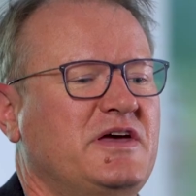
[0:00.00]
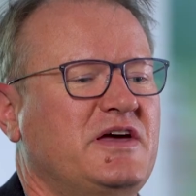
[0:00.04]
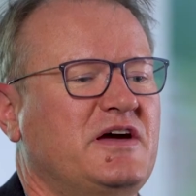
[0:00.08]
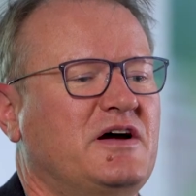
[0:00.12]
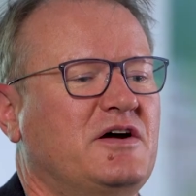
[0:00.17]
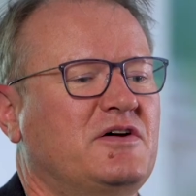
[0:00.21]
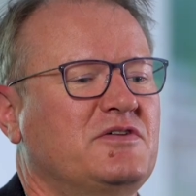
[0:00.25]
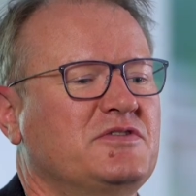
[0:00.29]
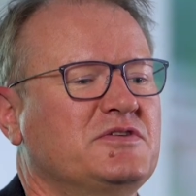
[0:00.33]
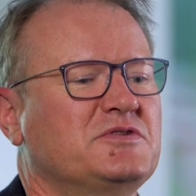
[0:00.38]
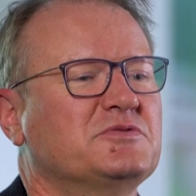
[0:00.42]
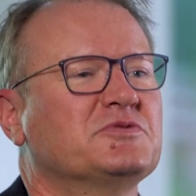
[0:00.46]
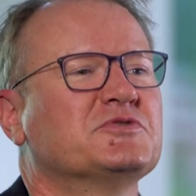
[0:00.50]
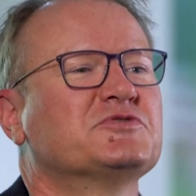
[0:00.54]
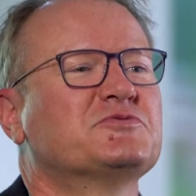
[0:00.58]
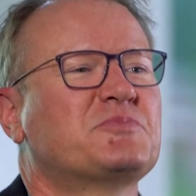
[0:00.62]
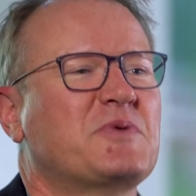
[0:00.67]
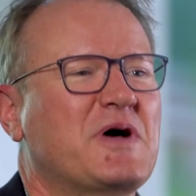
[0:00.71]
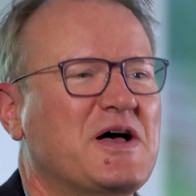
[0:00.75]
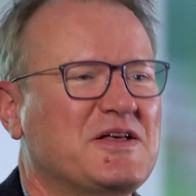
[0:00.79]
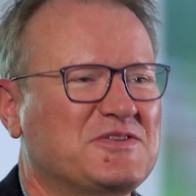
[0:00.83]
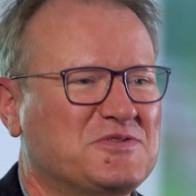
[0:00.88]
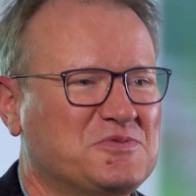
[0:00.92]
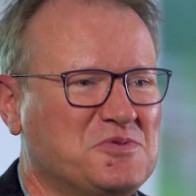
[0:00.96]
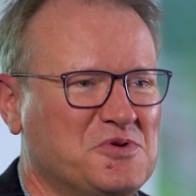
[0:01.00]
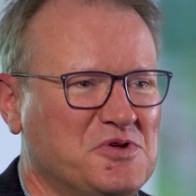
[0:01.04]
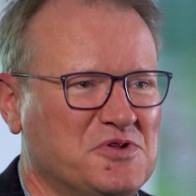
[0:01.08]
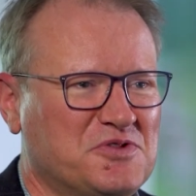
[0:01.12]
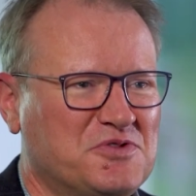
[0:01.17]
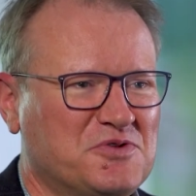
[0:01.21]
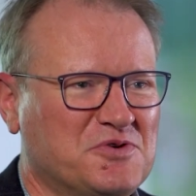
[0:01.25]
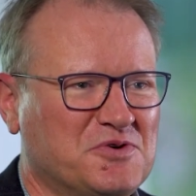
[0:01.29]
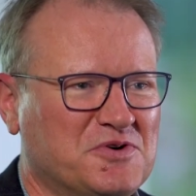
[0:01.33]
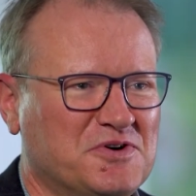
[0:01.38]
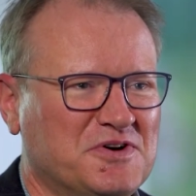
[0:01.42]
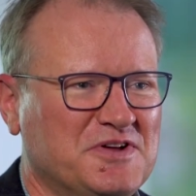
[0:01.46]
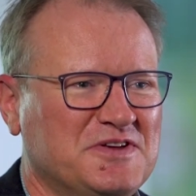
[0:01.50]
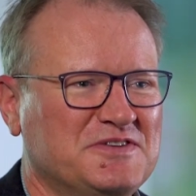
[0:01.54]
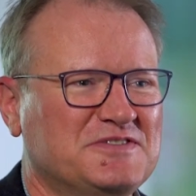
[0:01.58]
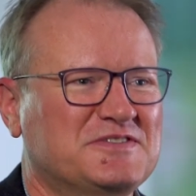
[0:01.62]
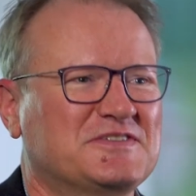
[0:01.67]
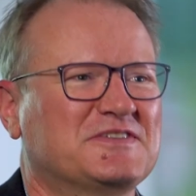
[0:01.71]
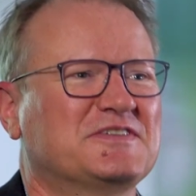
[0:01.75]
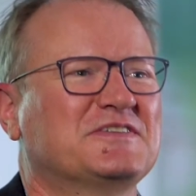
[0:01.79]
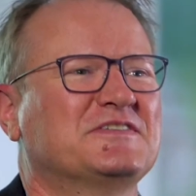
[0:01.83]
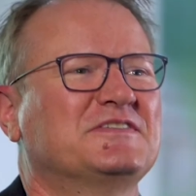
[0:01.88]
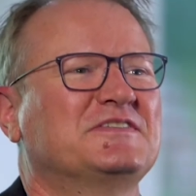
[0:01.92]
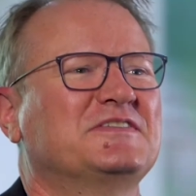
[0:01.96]
are the responsible
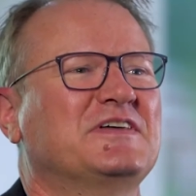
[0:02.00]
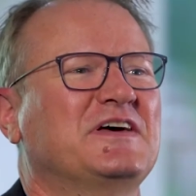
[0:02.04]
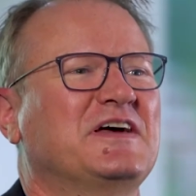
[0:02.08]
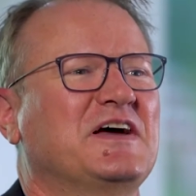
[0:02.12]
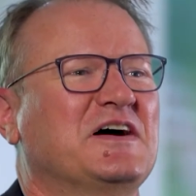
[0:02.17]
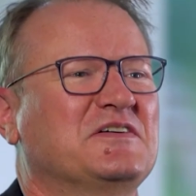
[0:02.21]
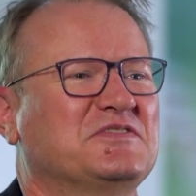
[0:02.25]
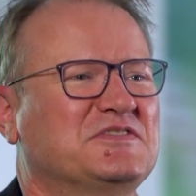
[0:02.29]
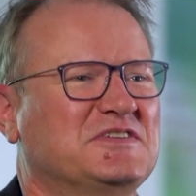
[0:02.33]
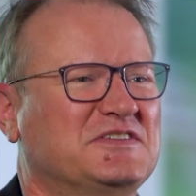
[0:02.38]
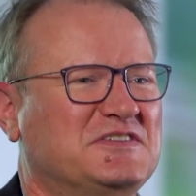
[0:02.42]
authorities. They have to